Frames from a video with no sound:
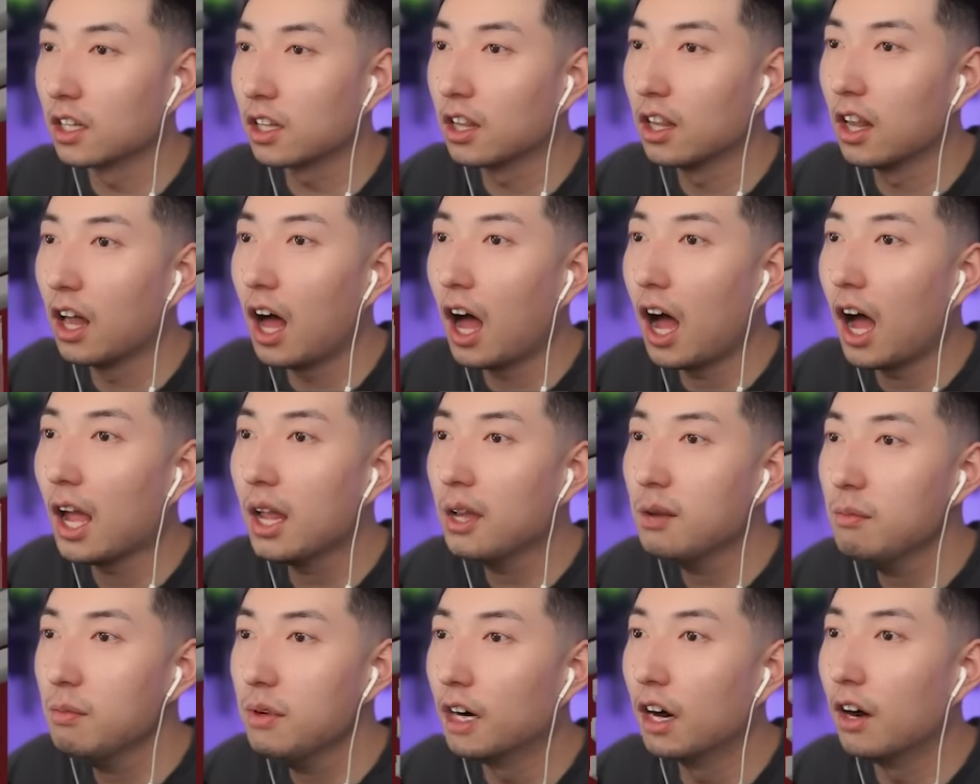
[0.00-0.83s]

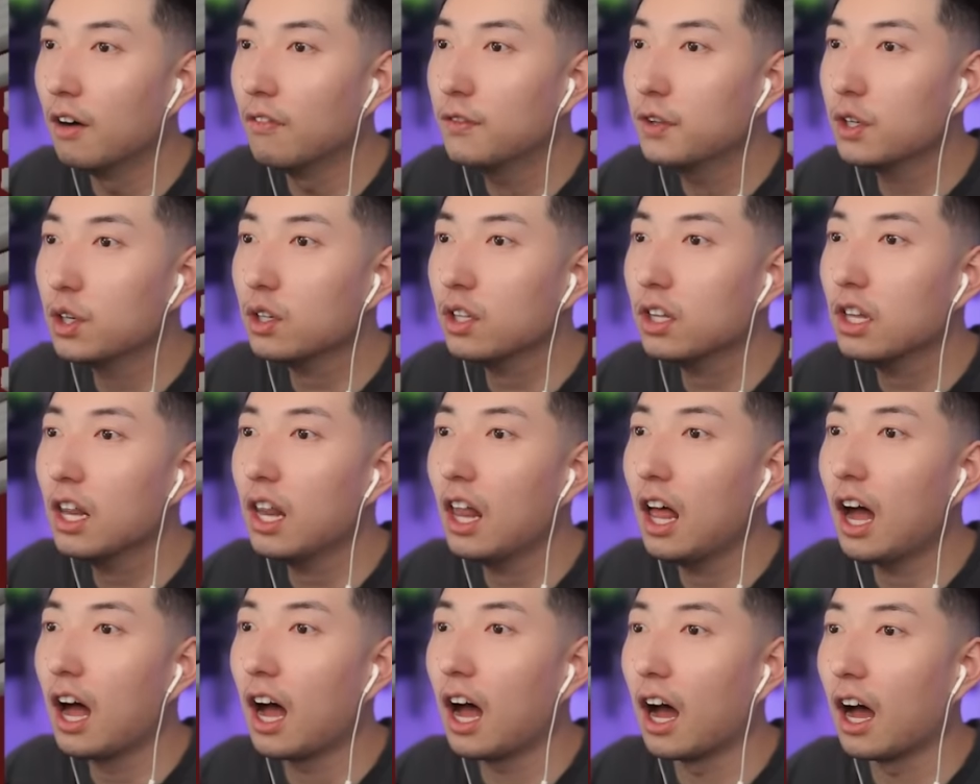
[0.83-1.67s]
climb of your
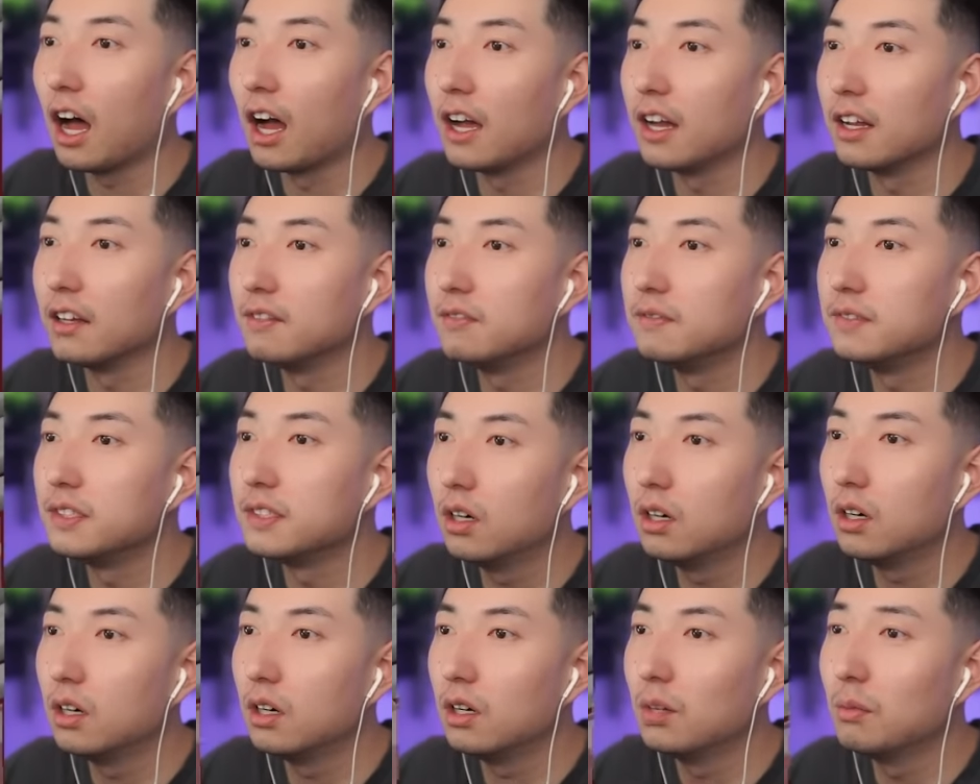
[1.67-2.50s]

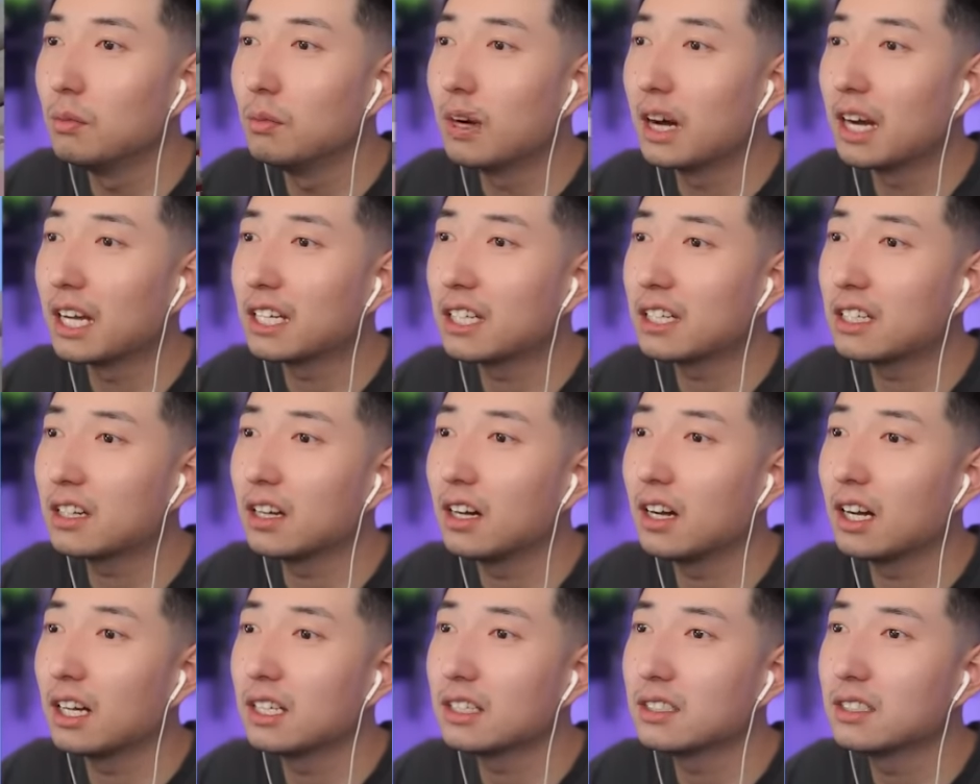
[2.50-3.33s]
lives. Oh my
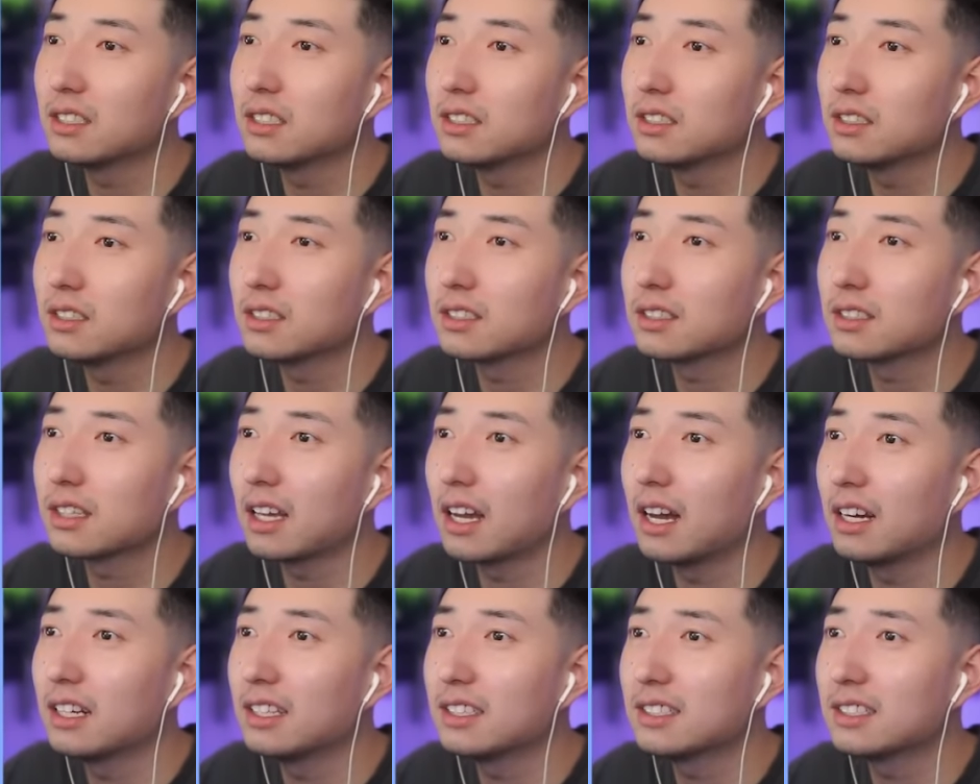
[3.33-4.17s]
gosh, this looks
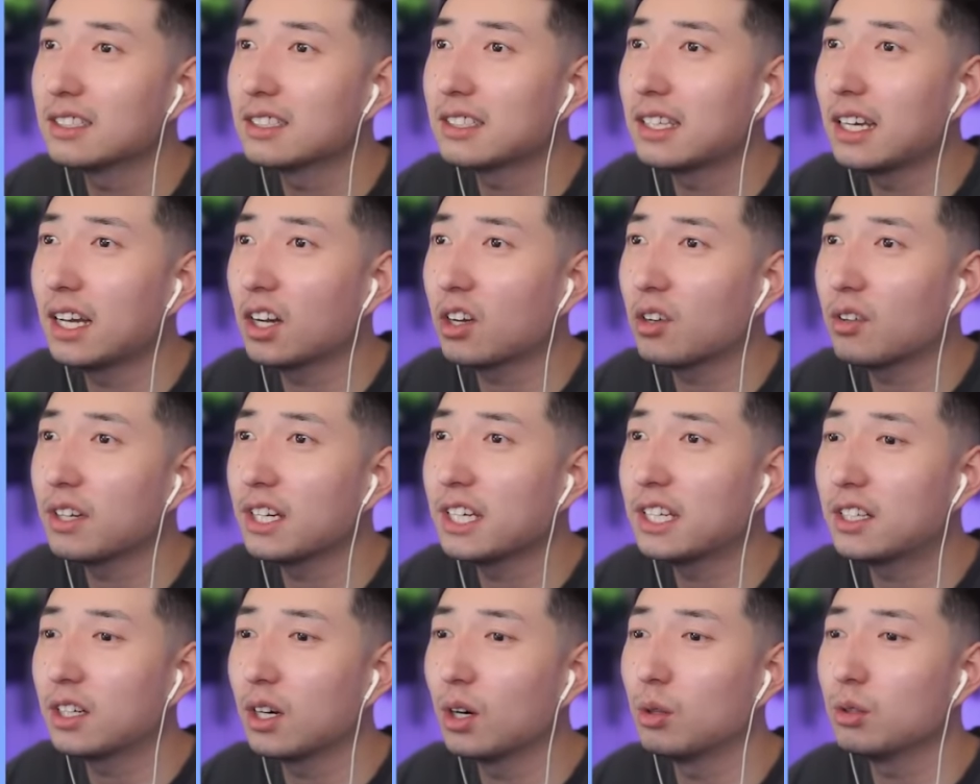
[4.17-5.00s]
kind of scary.
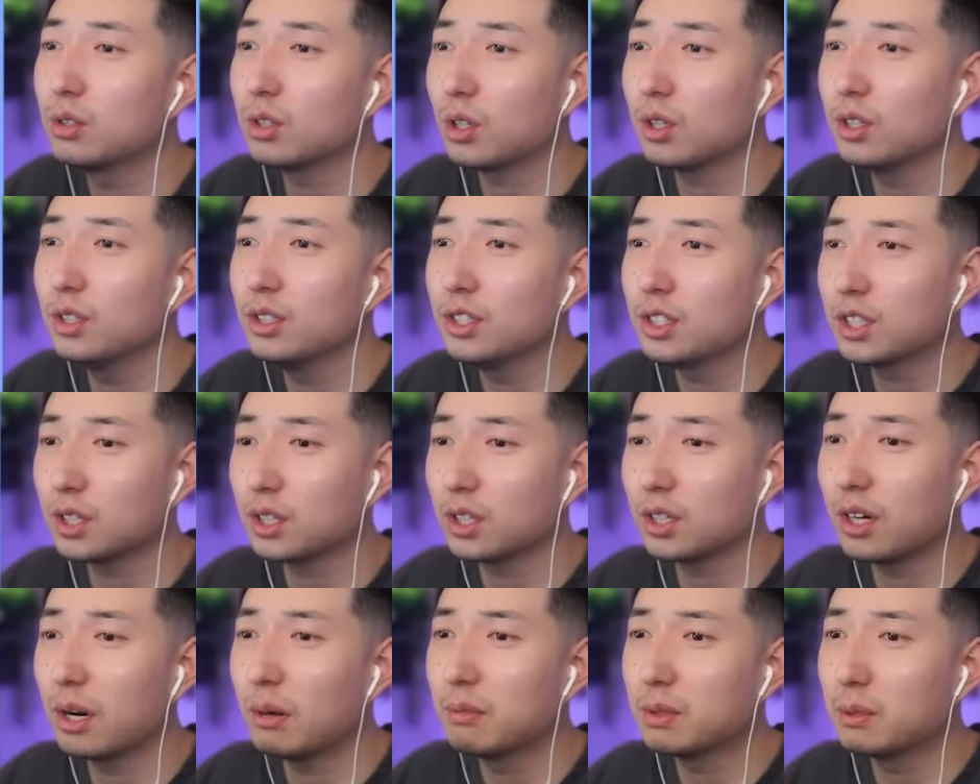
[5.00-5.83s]
Coach, are you
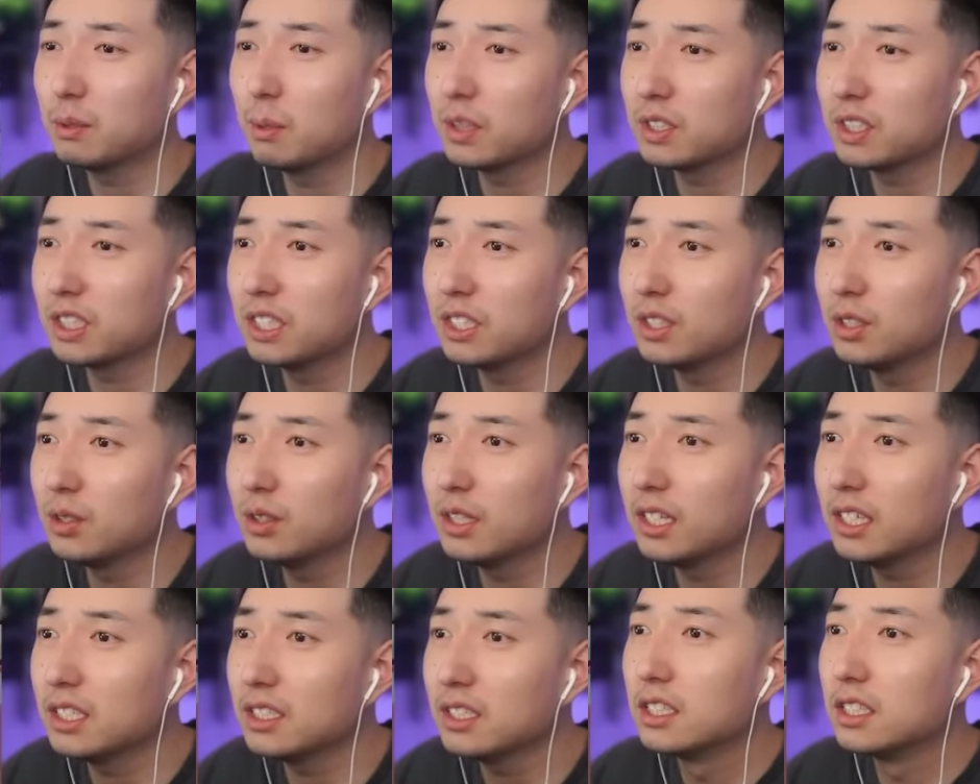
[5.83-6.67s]
sure I'm supposed to do
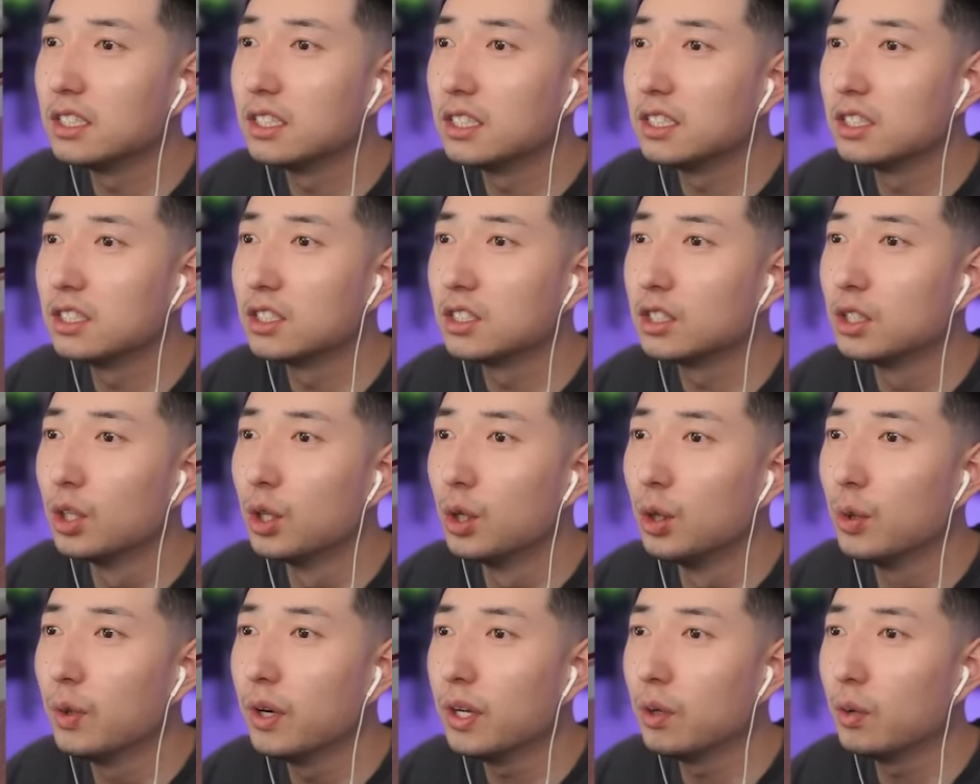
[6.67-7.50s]
this? This is
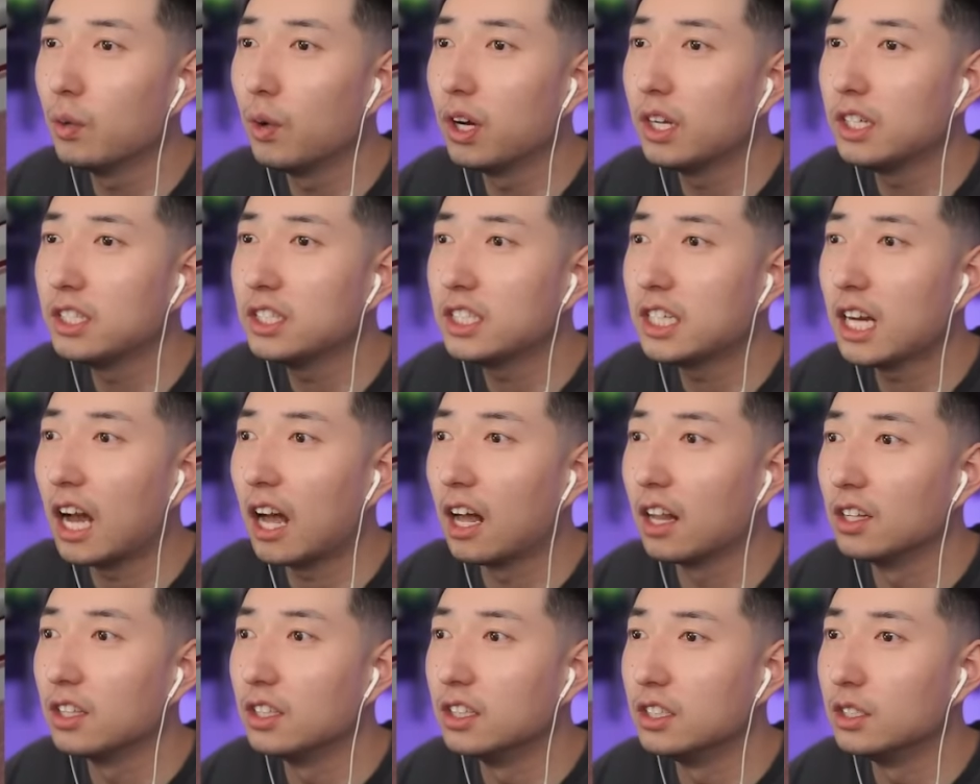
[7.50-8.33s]
2-in-1
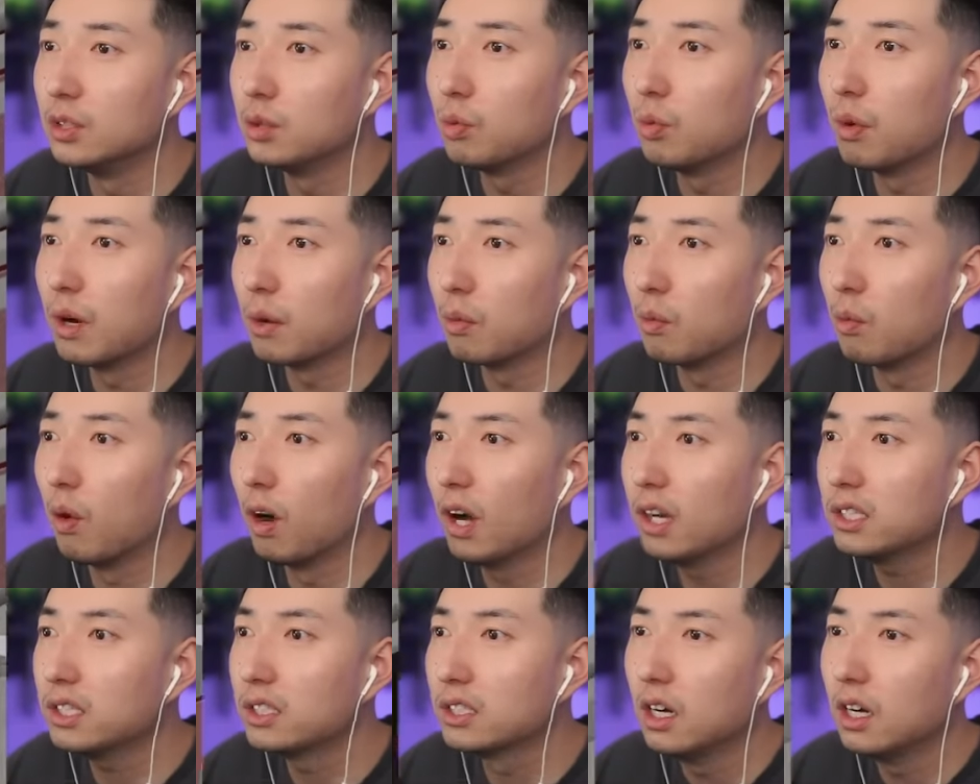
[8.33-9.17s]
challenge. Wait,
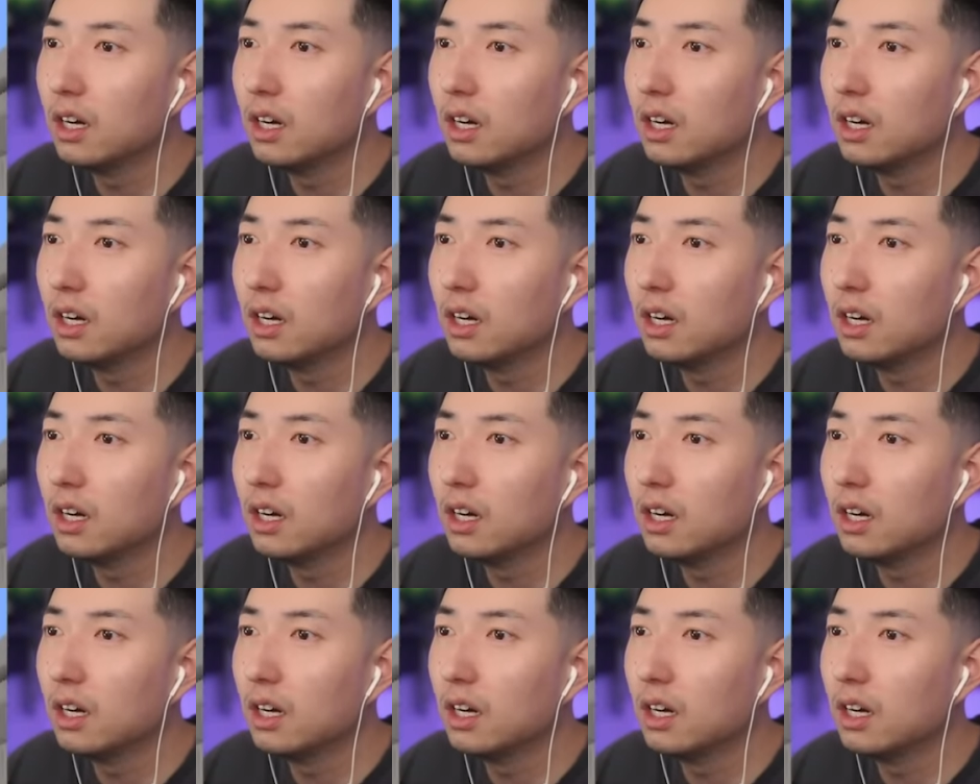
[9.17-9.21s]
what?